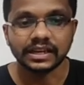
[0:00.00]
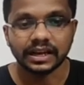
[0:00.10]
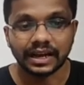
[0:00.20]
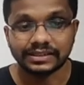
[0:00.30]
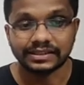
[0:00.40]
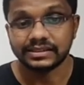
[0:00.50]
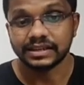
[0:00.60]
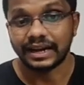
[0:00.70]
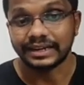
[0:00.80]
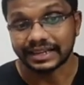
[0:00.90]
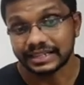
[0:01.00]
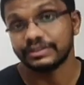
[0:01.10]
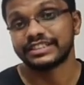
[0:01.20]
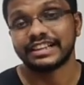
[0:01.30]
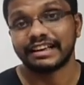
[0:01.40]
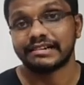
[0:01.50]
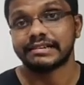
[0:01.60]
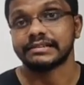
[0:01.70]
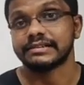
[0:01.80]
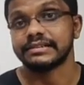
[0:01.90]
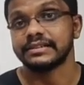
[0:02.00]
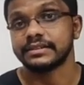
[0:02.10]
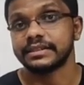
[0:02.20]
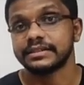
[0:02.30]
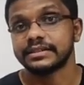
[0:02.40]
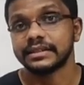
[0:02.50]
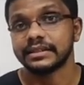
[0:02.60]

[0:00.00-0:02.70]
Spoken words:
has unconventional characteristics.